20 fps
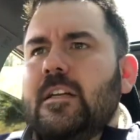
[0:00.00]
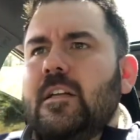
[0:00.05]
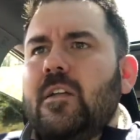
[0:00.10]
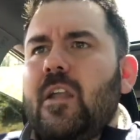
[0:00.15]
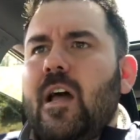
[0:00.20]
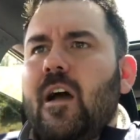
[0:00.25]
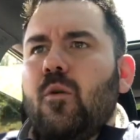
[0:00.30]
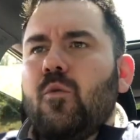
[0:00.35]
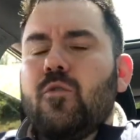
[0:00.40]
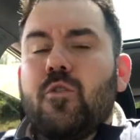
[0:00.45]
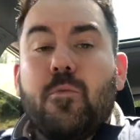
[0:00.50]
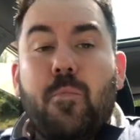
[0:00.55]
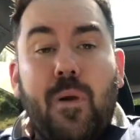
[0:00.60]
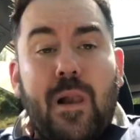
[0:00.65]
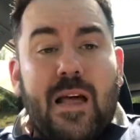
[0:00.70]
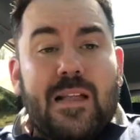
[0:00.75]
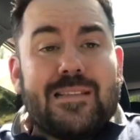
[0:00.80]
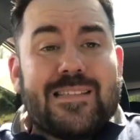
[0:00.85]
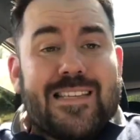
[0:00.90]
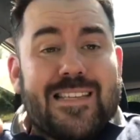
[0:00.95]
Now the
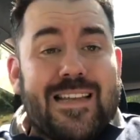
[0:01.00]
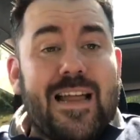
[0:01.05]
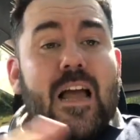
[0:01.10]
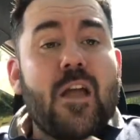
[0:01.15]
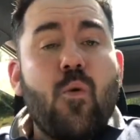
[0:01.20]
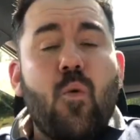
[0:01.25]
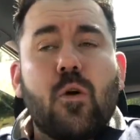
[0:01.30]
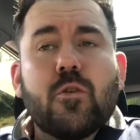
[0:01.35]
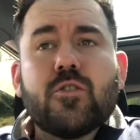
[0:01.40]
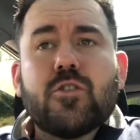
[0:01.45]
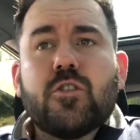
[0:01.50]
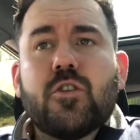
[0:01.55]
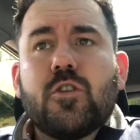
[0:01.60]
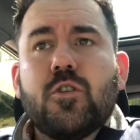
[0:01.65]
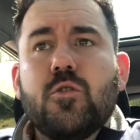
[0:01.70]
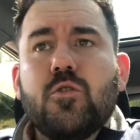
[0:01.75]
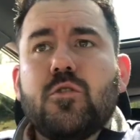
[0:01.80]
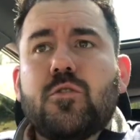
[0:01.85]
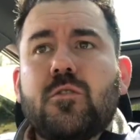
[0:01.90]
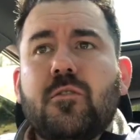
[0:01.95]
plan today was
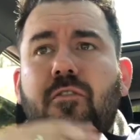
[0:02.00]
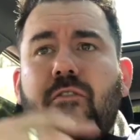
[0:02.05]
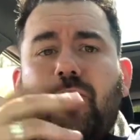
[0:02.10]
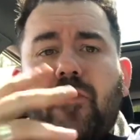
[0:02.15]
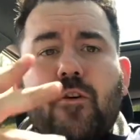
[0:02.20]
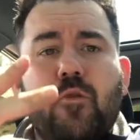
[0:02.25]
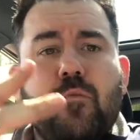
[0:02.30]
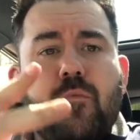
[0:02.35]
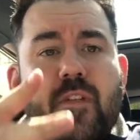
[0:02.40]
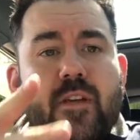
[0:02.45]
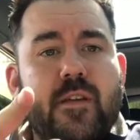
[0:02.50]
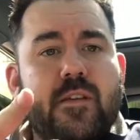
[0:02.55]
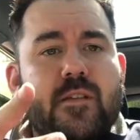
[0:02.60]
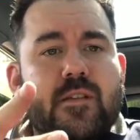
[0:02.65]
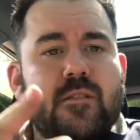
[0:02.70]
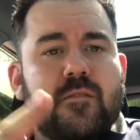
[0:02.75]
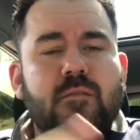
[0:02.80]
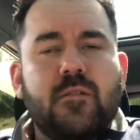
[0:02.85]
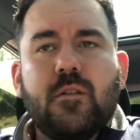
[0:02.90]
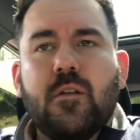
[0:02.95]
to film this
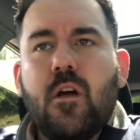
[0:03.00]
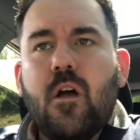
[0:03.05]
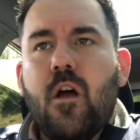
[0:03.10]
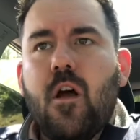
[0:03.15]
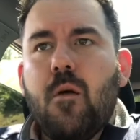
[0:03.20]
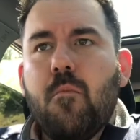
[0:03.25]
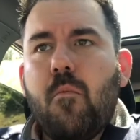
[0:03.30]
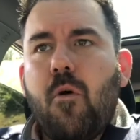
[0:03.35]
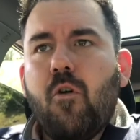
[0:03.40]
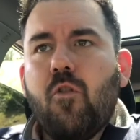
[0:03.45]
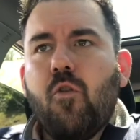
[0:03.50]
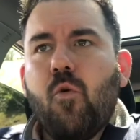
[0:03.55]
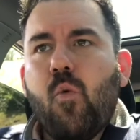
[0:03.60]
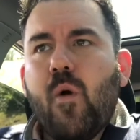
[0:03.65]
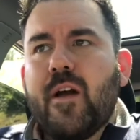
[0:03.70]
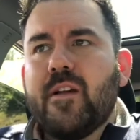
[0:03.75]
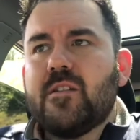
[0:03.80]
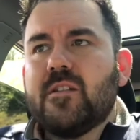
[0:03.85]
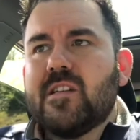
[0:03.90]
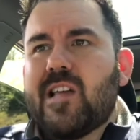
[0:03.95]
on the
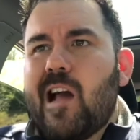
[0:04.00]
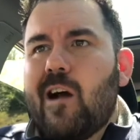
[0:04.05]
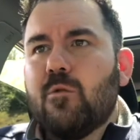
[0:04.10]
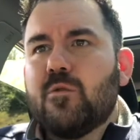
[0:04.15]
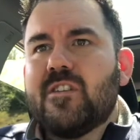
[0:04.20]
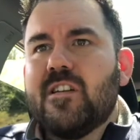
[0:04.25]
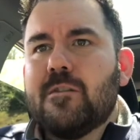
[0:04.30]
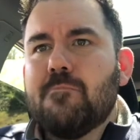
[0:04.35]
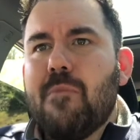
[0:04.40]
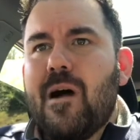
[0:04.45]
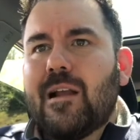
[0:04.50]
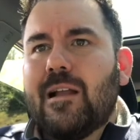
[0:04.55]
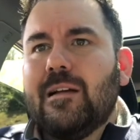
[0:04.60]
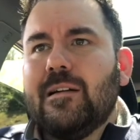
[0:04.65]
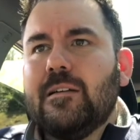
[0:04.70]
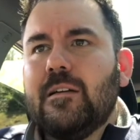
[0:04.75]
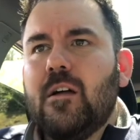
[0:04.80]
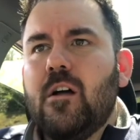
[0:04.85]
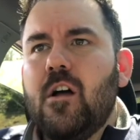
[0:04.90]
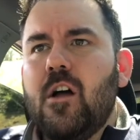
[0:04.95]
way to Celtic Manor,
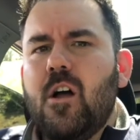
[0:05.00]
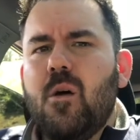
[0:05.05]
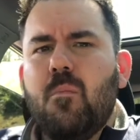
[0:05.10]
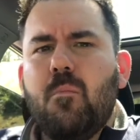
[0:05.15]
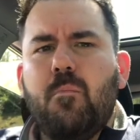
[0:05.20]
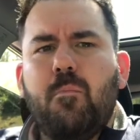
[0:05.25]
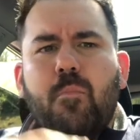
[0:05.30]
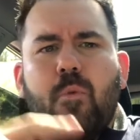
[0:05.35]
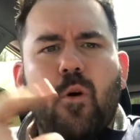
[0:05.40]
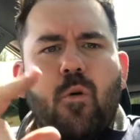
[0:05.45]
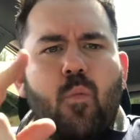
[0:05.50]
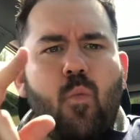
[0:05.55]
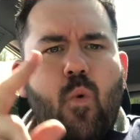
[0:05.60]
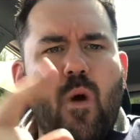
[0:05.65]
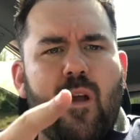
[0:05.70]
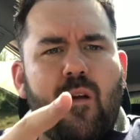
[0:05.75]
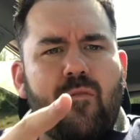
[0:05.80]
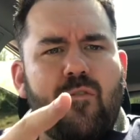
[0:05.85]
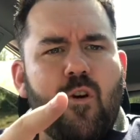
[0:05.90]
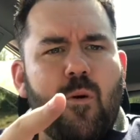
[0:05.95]
but
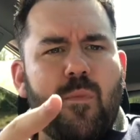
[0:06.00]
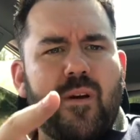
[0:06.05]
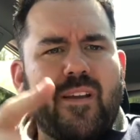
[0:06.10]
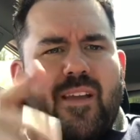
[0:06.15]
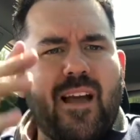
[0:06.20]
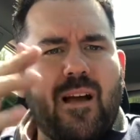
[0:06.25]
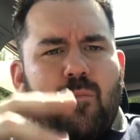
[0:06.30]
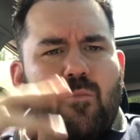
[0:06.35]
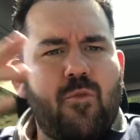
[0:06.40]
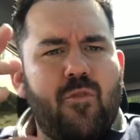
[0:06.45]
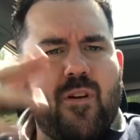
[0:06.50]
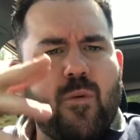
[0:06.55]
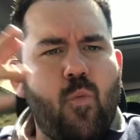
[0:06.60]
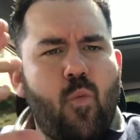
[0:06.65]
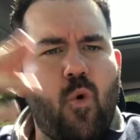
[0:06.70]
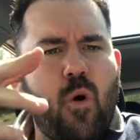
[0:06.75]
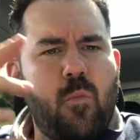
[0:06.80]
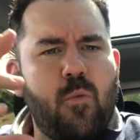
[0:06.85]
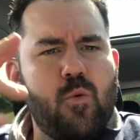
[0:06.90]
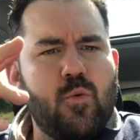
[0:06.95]
where I've got my camera it
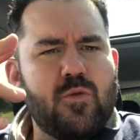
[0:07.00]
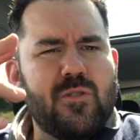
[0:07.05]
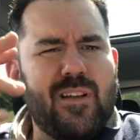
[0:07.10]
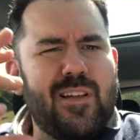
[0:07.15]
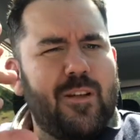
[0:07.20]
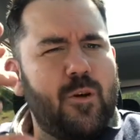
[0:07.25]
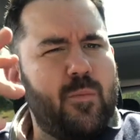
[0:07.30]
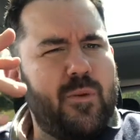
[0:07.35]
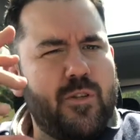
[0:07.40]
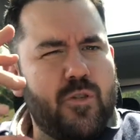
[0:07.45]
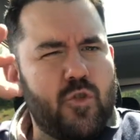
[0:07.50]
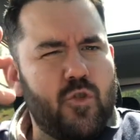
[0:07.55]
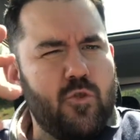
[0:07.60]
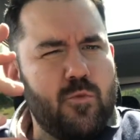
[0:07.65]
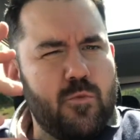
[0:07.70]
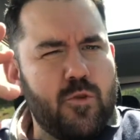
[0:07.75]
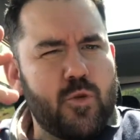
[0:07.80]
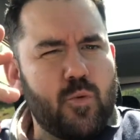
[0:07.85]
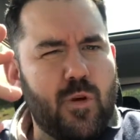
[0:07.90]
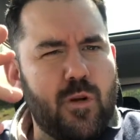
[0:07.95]
wobbles a little bit too
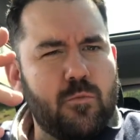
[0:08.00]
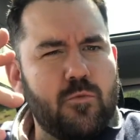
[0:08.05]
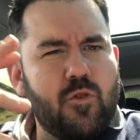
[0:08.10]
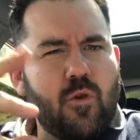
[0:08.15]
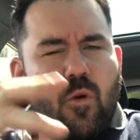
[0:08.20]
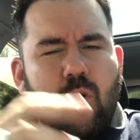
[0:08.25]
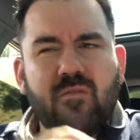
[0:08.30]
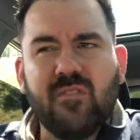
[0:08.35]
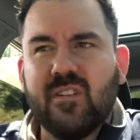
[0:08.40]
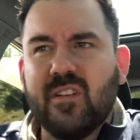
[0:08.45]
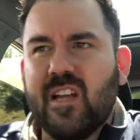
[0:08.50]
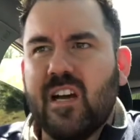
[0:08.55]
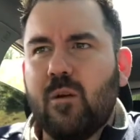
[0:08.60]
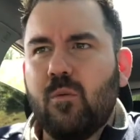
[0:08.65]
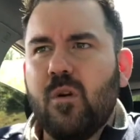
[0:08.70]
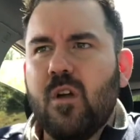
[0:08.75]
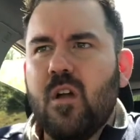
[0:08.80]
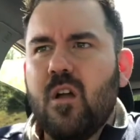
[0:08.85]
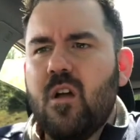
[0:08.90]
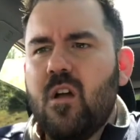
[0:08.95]
much when I'm driving now.
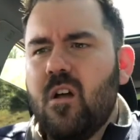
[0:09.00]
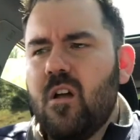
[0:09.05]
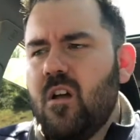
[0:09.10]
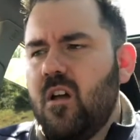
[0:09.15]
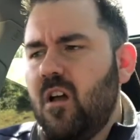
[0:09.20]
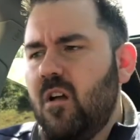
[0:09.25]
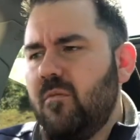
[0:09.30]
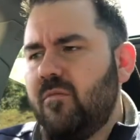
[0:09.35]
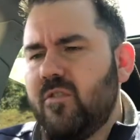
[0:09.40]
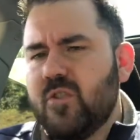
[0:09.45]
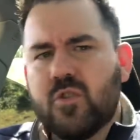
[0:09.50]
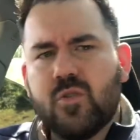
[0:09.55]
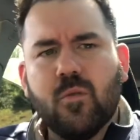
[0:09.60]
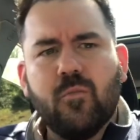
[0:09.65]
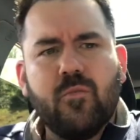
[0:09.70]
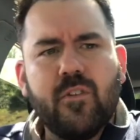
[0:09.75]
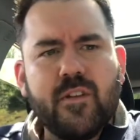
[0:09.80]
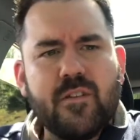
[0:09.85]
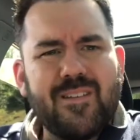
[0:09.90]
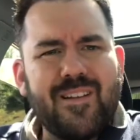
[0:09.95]
For
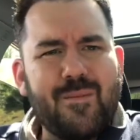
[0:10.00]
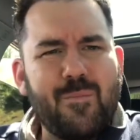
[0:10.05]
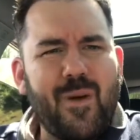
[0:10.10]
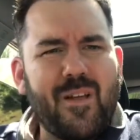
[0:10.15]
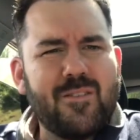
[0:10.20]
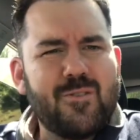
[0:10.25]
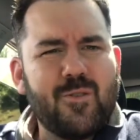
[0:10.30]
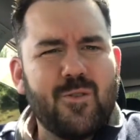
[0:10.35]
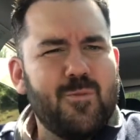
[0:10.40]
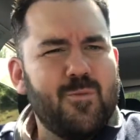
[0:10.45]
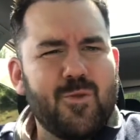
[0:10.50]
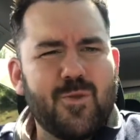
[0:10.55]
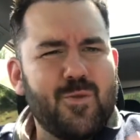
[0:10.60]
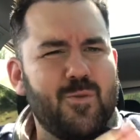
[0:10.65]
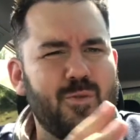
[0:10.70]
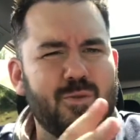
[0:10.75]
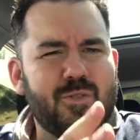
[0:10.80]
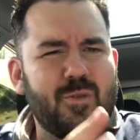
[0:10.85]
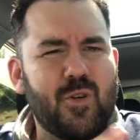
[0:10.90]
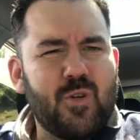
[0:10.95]
some reason it makes too much
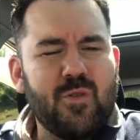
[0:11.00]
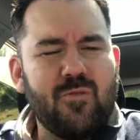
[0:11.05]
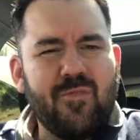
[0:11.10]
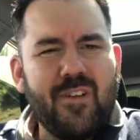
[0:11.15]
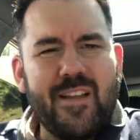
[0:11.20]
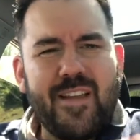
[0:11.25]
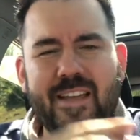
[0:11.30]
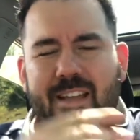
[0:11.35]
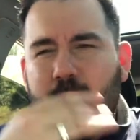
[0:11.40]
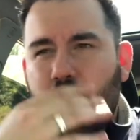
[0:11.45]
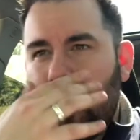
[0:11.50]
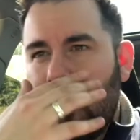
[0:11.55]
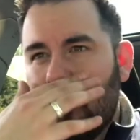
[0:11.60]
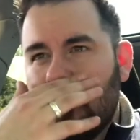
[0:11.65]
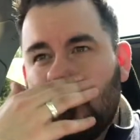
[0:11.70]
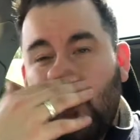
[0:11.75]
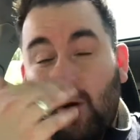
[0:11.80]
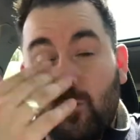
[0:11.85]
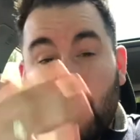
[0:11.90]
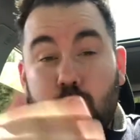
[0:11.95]
noise, so I couldn't really hear
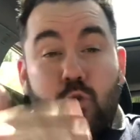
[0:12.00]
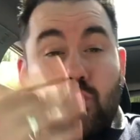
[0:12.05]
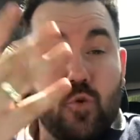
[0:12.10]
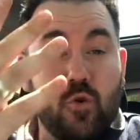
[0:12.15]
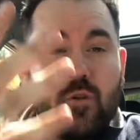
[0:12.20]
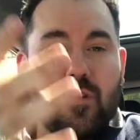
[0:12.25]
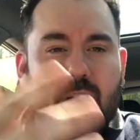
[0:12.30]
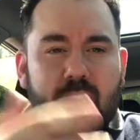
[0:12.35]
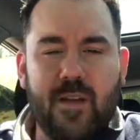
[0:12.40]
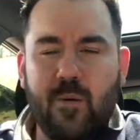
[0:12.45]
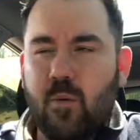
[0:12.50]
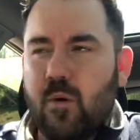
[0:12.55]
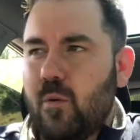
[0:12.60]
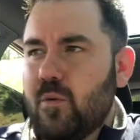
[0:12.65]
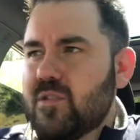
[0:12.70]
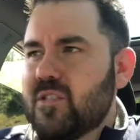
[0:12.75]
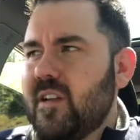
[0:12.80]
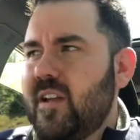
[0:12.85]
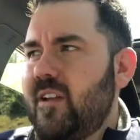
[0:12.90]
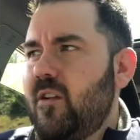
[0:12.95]
you couldn't hear what I
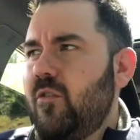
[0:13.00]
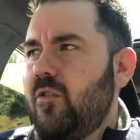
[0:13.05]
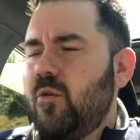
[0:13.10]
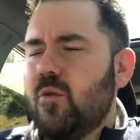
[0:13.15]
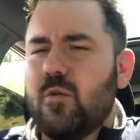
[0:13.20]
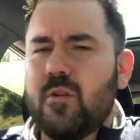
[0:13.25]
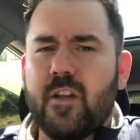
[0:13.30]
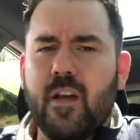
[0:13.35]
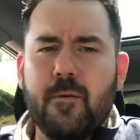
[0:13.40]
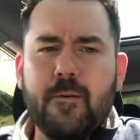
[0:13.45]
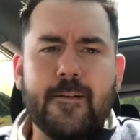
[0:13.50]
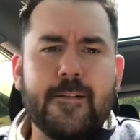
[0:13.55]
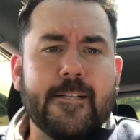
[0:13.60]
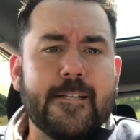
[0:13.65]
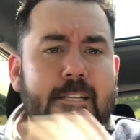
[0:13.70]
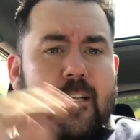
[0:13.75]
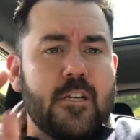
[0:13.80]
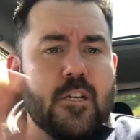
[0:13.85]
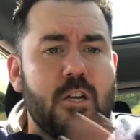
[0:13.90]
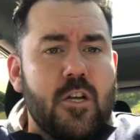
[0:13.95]
was saying on the audio.
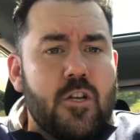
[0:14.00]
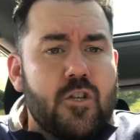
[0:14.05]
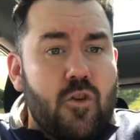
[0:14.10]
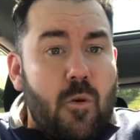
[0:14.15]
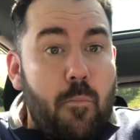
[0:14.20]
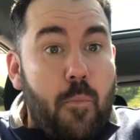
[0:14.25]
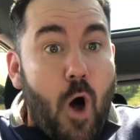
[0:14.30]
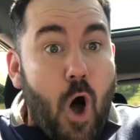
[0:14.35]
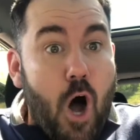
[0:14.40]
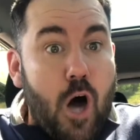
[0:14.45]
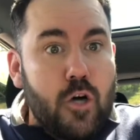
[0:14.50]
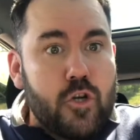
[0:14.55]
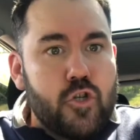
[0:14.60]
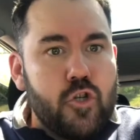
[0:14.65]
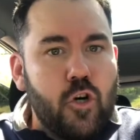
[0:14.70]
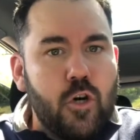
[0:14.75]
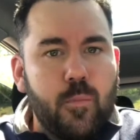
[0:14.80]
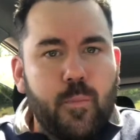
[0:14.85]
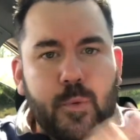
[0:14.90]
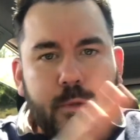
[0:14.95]
So I'm parked
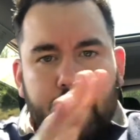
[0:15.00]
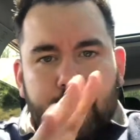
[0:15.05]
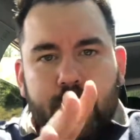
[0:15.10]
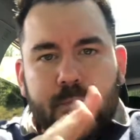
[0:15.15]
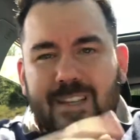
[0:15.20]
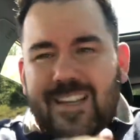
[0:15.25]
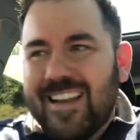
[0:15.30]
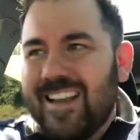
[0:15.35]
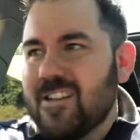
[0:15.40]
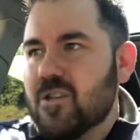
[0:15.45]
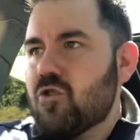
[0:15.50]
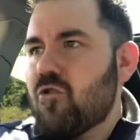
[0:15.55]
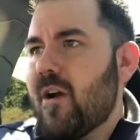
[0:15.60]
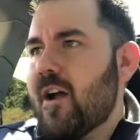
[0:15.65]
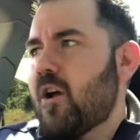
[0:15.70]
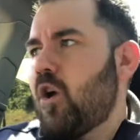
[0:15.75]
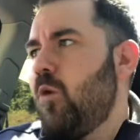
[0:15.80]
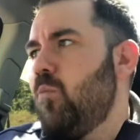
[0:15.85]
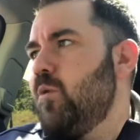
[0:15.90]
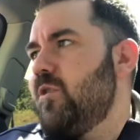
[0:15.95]
up. Let's
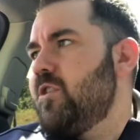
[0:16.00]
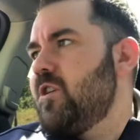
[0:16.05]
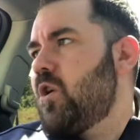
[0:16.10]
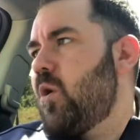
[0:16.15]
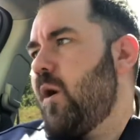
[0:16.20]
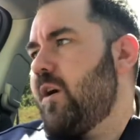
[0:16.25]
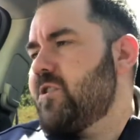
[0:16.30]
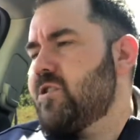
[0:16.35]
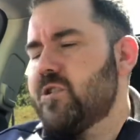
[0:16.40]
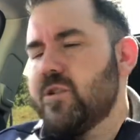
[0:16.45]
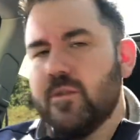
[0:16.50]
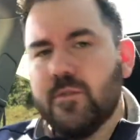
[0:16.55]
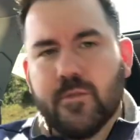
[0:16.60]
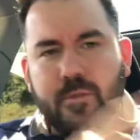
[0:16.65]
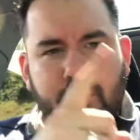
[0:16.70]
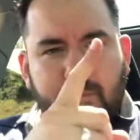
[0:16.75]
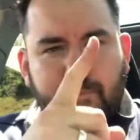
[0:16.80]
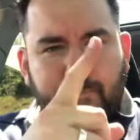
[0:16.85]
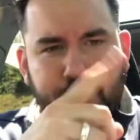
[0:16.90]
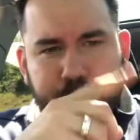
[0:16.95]
crack on with your questions.